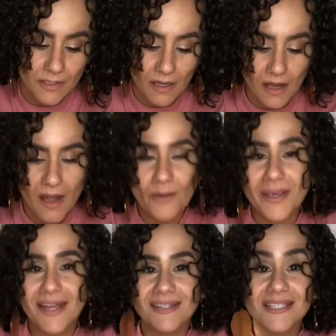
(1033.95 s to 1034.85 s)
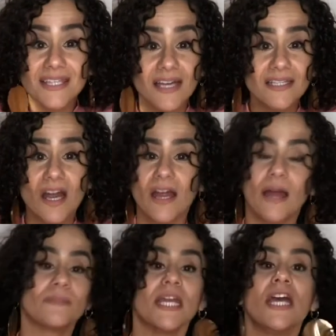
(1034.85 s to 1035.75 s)
Oh, we got the Sun
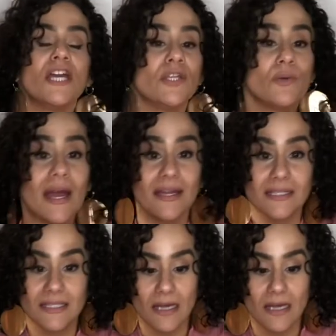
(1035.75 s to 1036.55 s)
card. You guys,